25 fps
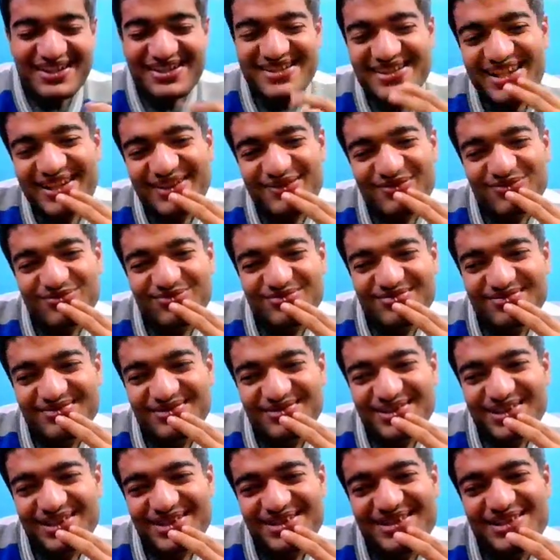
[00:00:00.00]
is like,
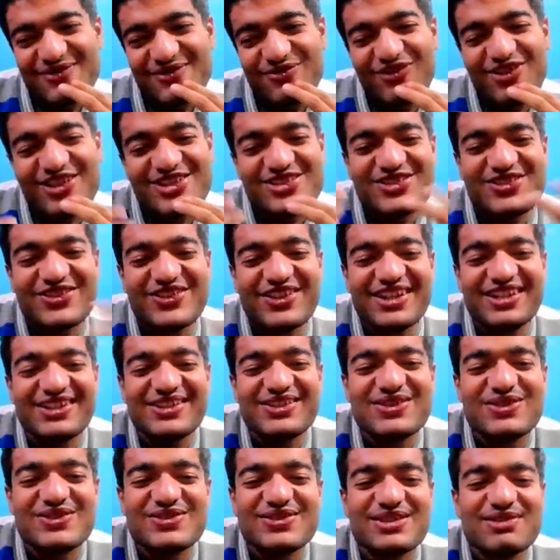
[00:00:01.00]
you can say
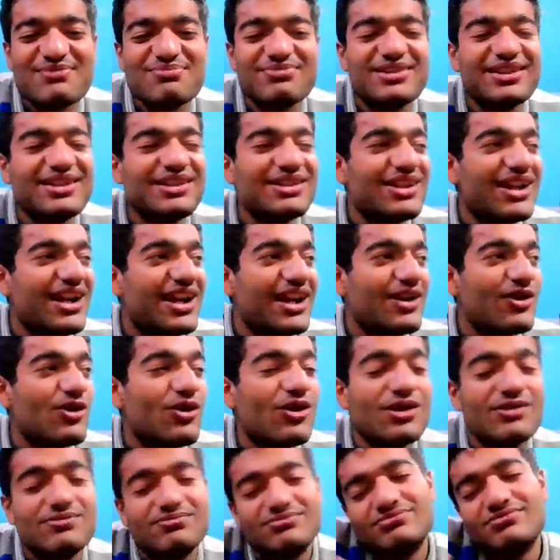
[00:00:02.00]
frustrated or something,
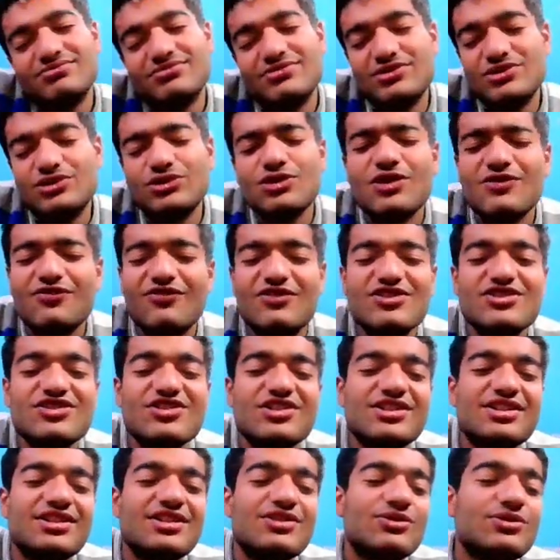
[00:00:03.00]
or not
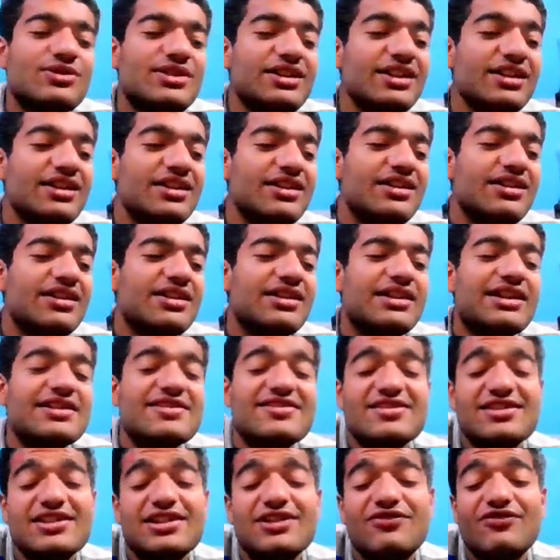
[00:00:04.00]
frustrated only. Let's
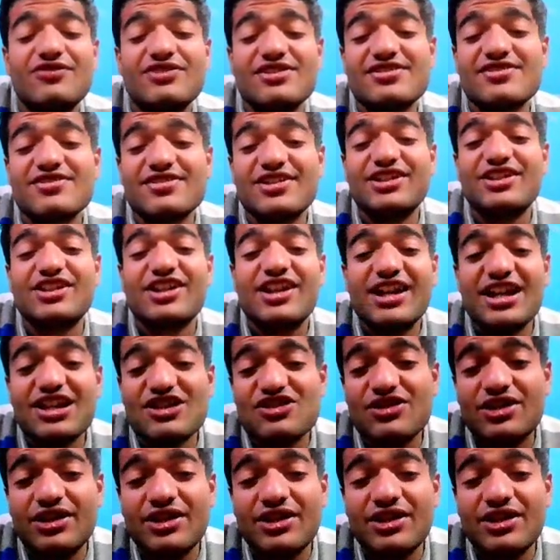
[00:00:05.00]
say if his internet